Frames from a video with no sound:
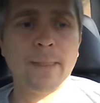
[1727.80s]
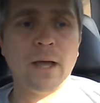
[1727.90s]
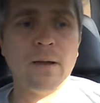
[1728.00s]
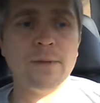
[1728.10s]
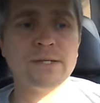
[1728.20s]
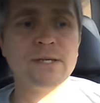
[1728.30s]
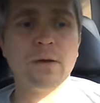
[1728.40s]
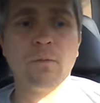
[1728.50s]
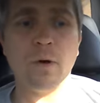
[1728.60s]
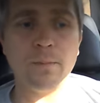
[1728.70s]
it's
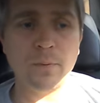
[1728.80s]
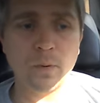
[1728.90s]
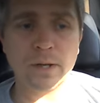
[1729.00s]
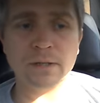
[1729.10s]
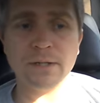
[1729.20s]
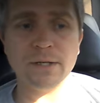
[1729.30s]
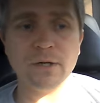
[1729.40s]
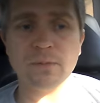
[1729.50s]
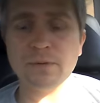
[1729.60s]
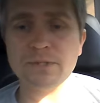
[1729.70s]
a one-point
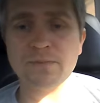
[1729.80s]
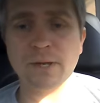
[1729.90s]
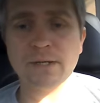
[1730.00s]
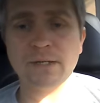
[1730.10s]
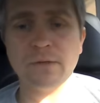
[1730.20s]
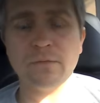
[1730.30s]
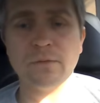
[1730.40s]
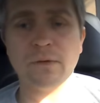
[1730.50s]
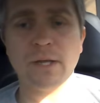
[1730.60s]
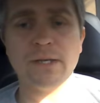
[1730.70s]
linear perspective.
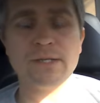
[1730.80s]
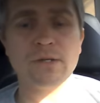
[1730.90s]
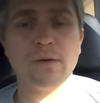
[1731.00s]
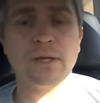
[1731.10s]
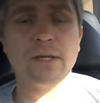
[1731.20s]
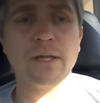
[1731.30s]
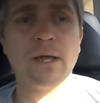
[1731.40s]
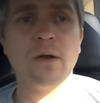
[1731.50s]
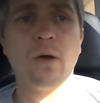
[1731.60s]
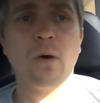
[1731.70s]
Okay, so again,
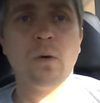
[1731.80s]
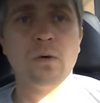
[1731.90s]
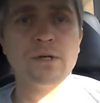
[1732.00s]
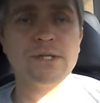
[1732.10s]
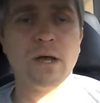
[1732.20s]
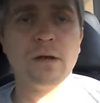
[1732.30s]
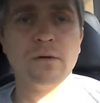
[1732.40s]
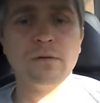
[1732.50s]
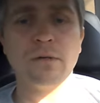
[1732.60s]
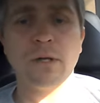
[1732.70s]
that
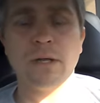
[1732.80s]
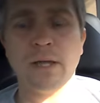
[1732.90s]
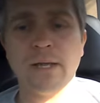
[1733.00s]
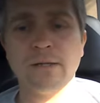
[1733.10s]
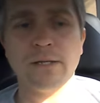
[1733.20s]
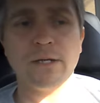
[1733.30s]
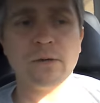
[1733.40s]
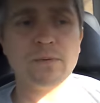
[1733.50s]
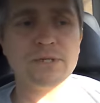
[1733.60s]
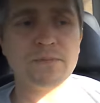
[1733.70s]
horizontal and
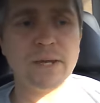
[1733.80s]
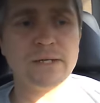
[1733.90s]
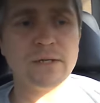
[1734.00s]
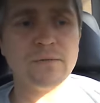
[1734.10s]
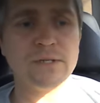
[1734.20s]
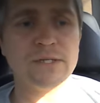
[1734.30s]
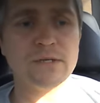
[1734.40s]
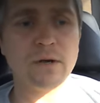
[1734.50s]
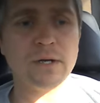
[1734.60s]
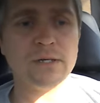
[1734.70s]
linear perspective is
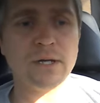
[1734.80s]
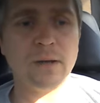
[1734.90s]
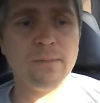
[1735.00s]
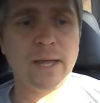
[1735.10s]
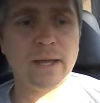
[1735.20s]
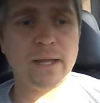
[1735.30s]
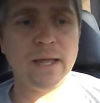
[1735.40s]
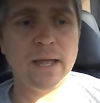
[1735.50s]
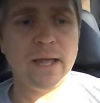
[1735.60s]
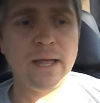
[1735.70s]
starting to come back,
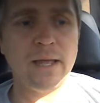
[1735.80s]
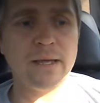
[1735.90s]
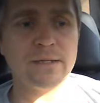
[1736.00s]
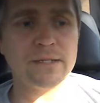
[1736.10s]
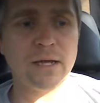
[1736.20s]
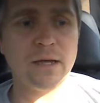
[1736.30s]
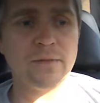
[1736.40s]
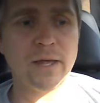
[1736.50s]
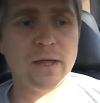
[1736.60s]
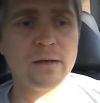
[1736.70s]
and
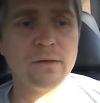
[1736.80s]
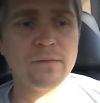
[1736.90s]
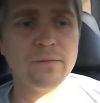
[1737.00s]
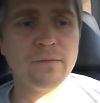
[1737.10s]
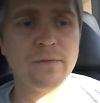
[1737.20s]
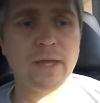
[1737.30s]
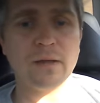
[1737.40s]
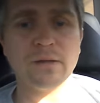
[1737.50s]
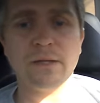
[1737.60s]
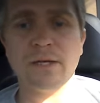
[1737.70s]
that
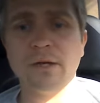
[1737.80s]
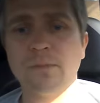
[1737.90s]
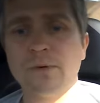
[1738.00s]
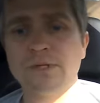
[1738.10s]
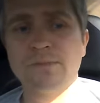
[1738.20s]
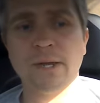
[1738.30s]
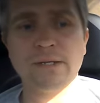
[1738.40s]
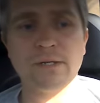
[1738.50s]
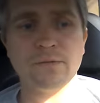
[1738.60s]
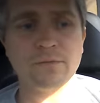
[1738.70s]
linear
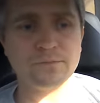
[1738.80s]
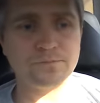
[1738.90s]
perspective